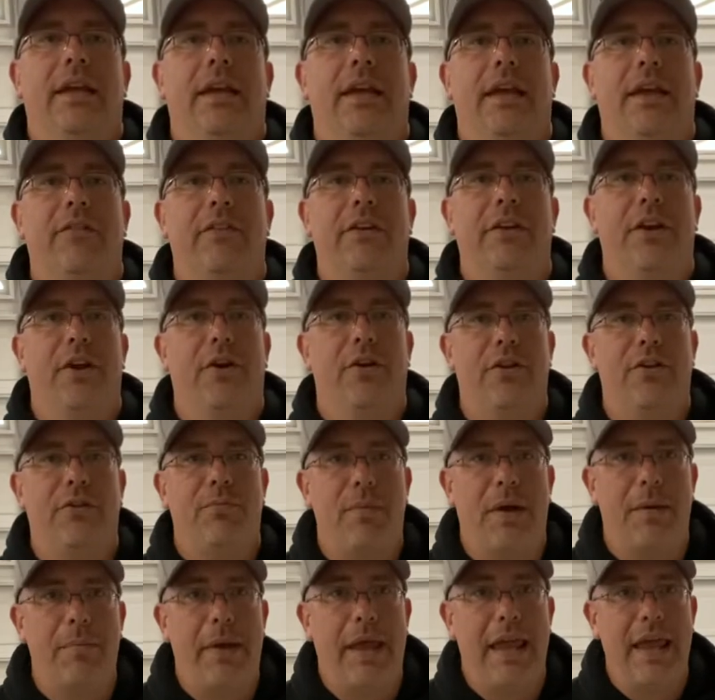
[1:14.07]
If you notice,
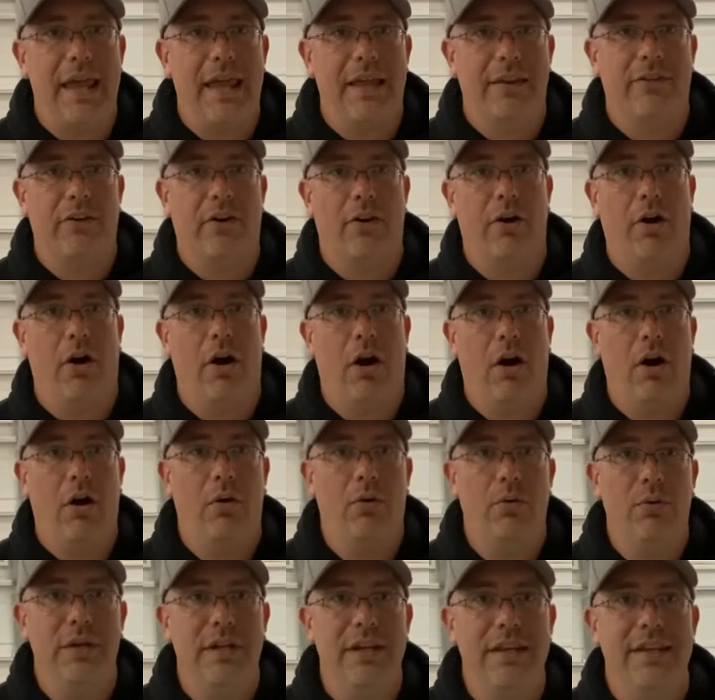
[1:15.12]
my pants are
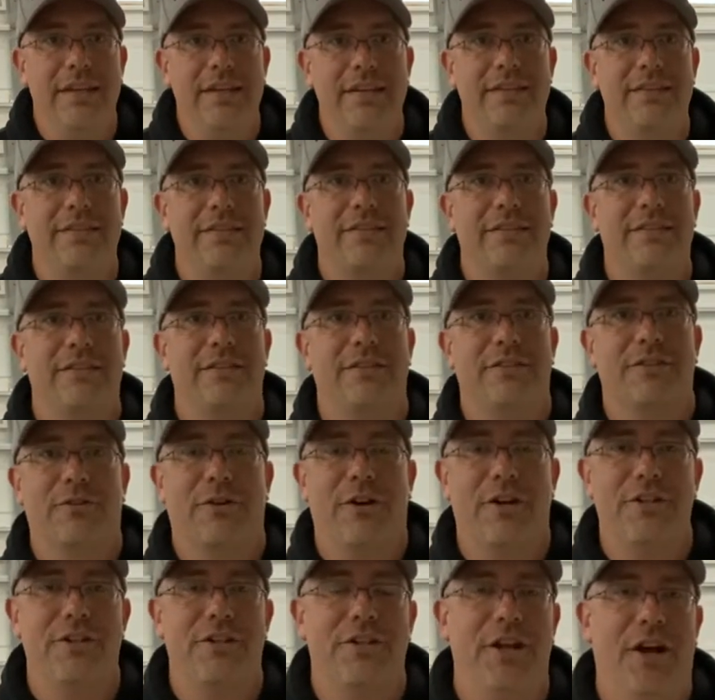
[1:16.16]
always
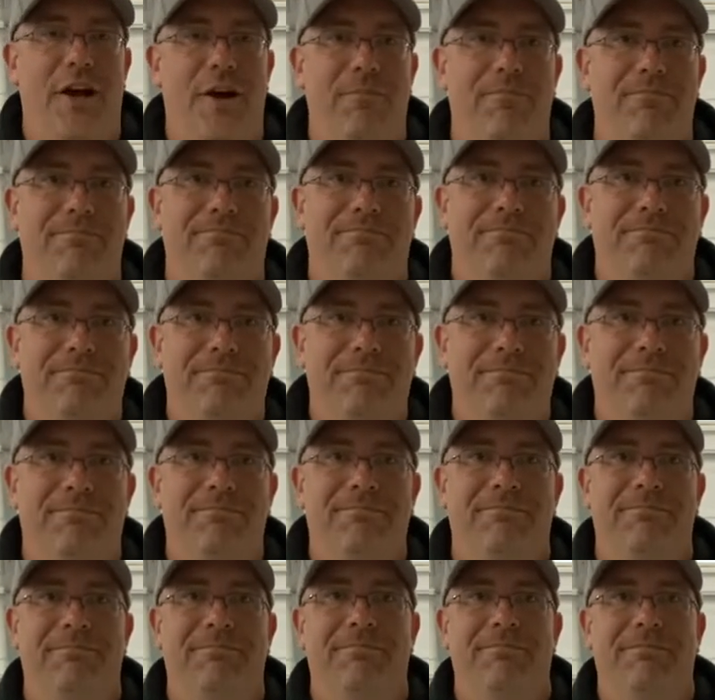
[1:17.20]
scrunched up.
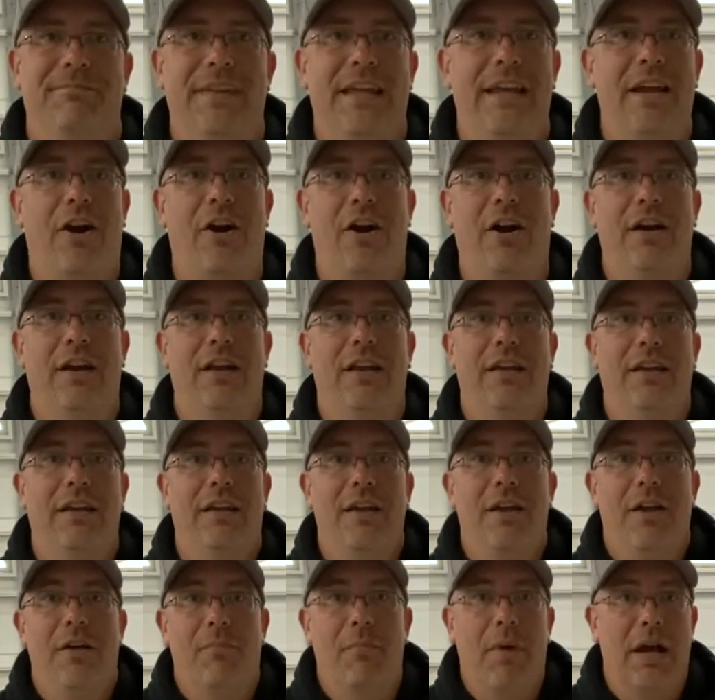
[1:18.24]
They are.
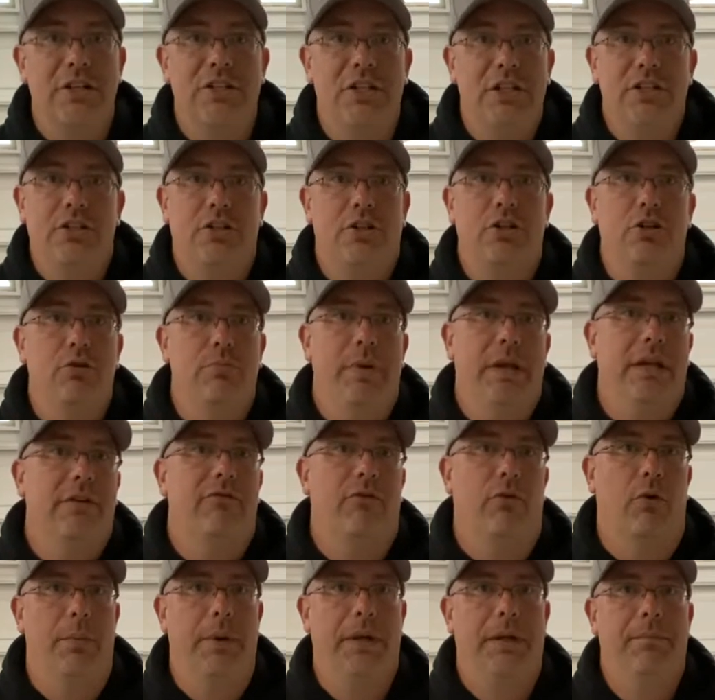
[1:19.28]
My jeans are too big
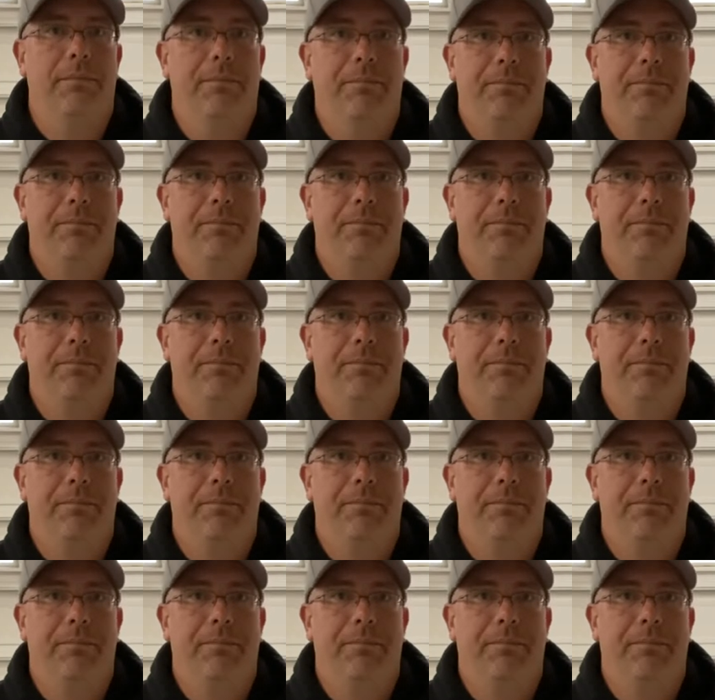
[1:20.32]
for me.